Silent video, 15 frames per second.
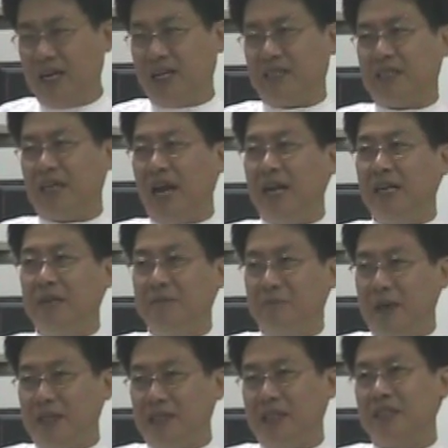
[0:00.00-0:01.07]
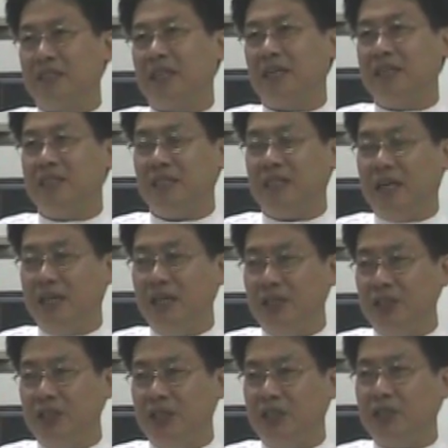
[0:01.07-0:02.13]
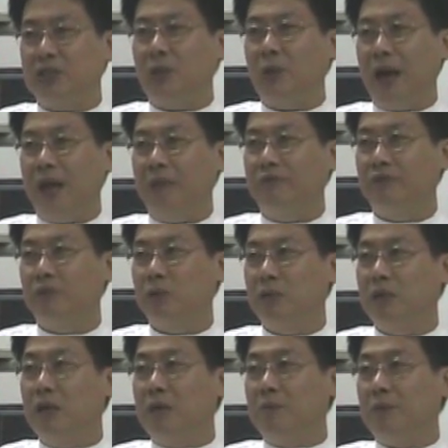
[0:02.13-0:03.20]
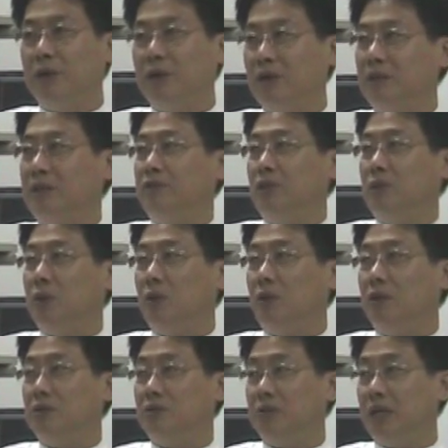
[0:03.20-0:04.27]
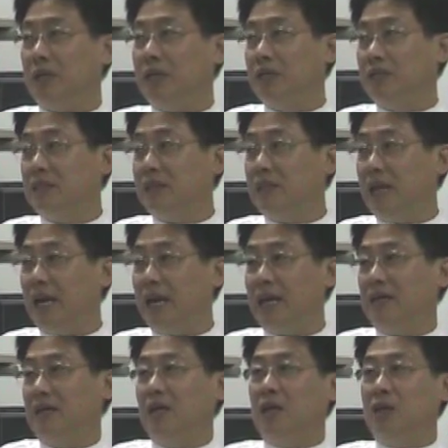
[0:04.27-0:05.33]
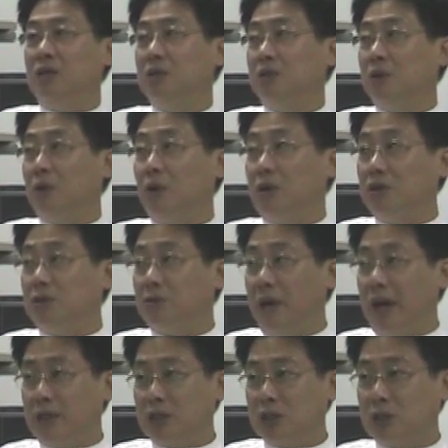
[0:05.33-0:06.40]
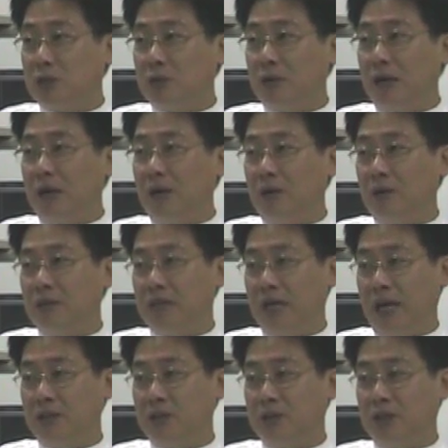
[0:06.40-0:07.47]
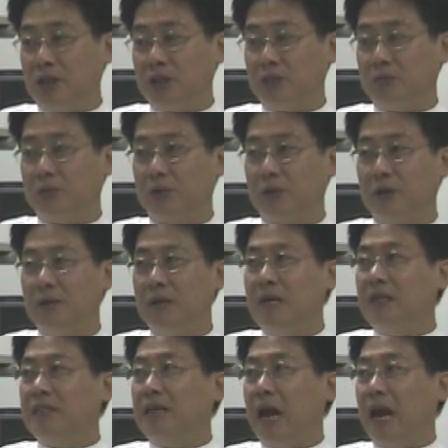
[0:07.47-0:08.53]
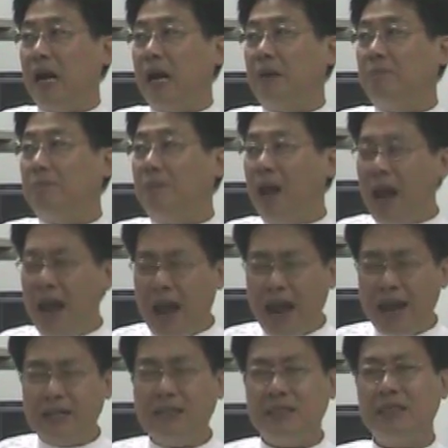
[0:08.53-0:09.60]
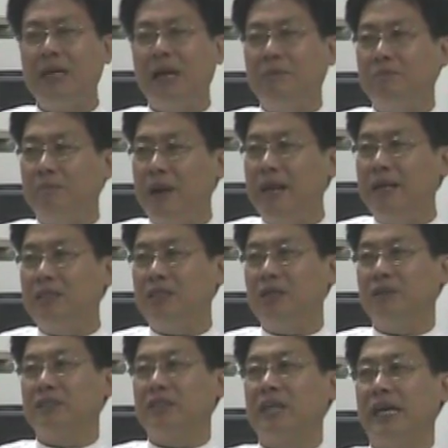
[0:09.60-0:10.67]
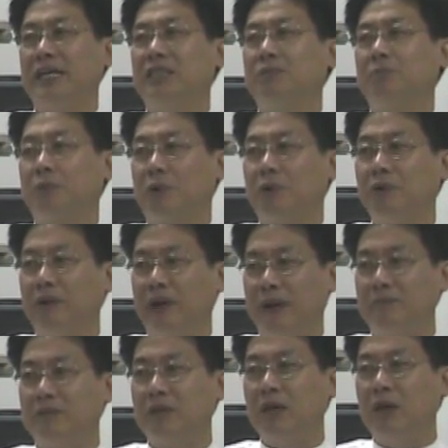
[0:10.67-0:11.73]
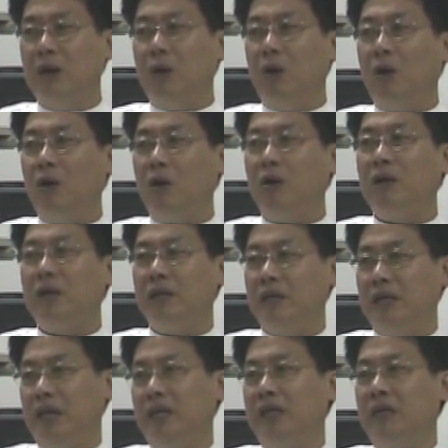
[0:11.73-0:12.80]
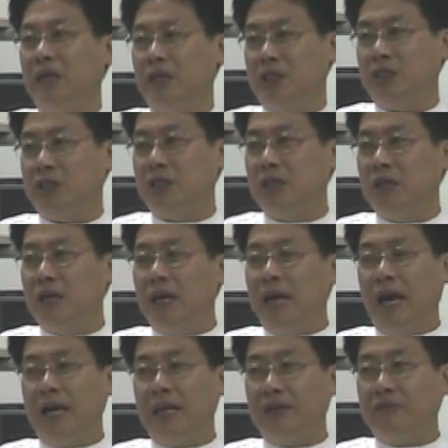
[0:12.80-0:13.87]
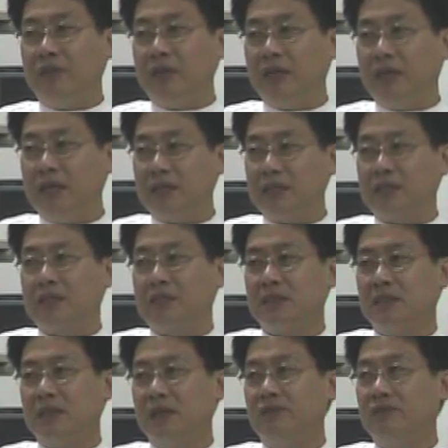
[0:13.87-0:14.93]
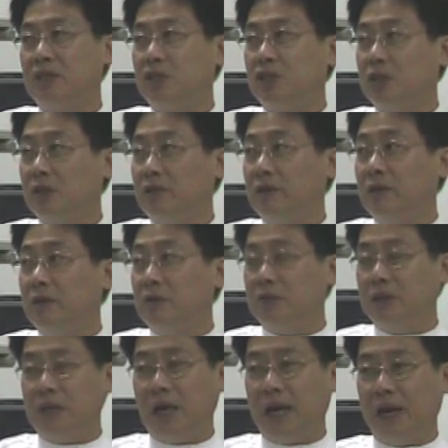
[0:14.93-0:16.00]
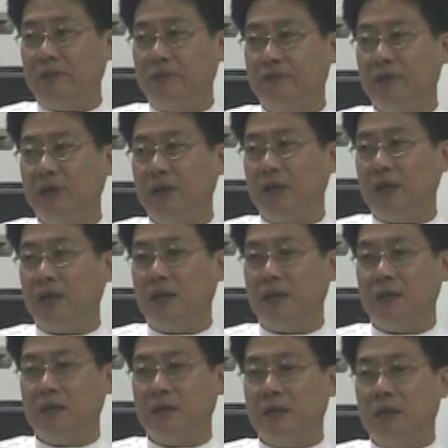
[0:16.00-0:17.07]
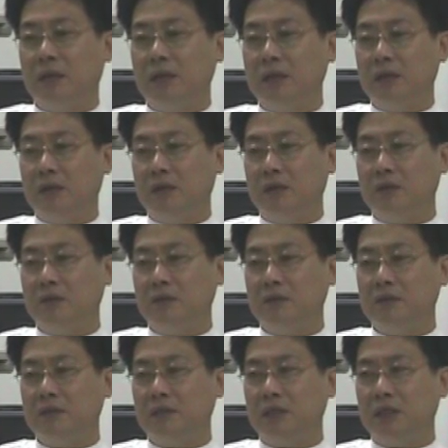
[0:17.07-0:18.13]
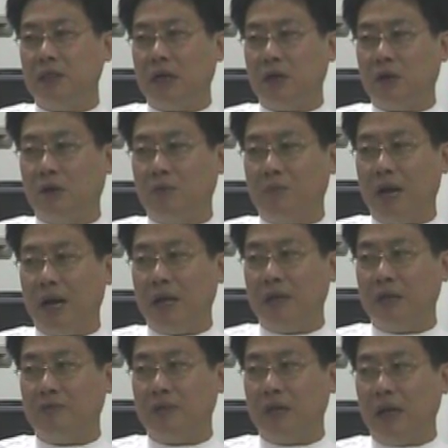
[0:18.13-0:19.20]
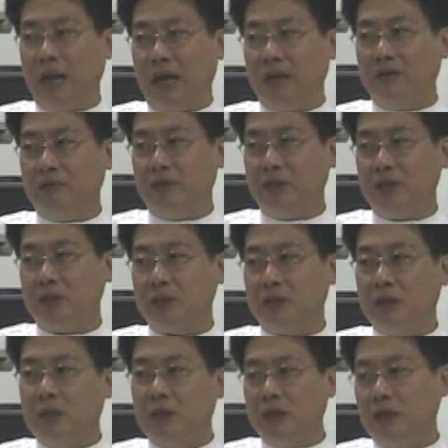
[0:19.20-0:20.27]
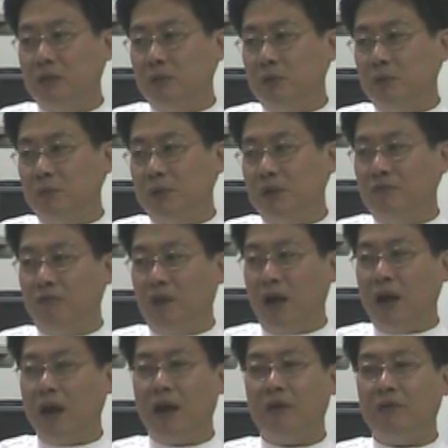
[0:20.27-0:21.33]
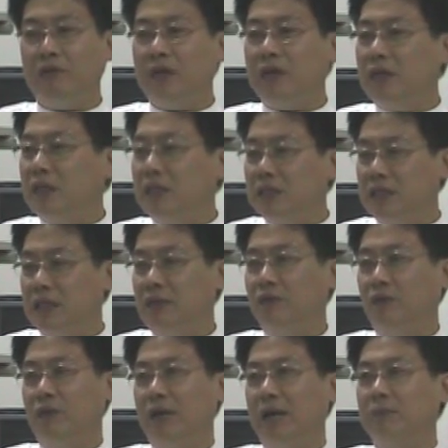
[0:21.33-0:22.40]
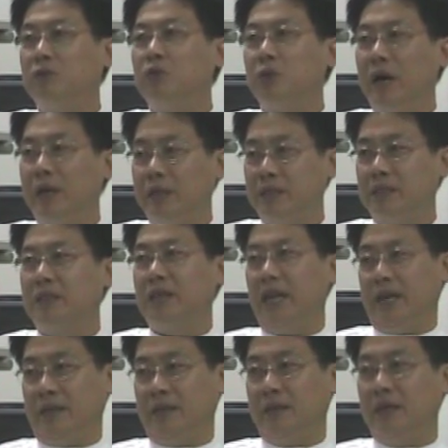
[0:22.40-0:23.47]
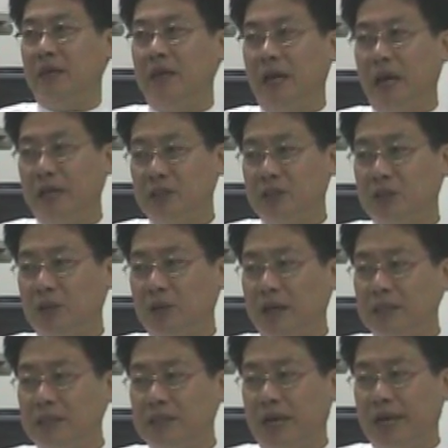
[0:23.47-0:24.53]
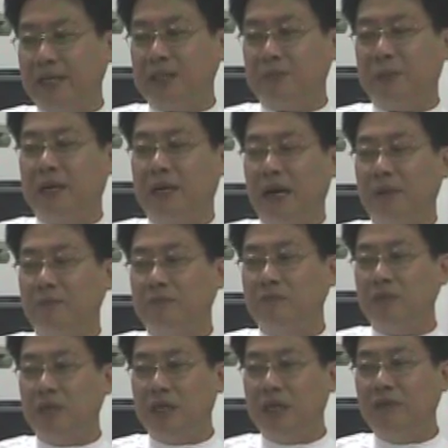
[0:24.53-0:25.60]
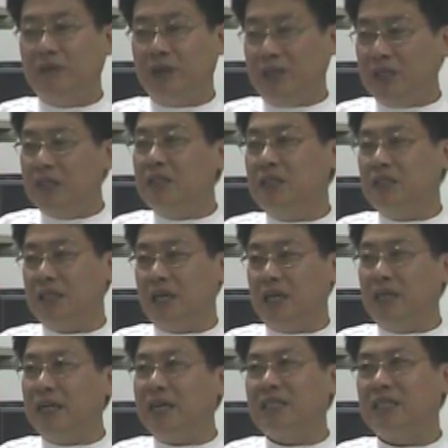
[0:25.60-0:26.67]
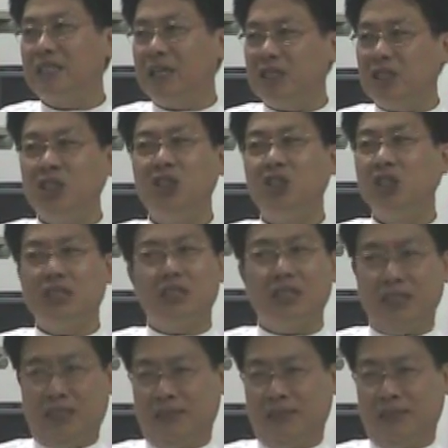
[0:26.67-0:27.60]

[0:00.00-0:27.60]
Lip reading: Yes, and in maths and science in English, it's so helpful because if you go onto the internet, you go onto Astro, all the education program, there are plenty and plenty of science programs, all in English. And if the children only have, the command of the language, it would be very easy for them to understand. And so science become even easier. It's the teachers,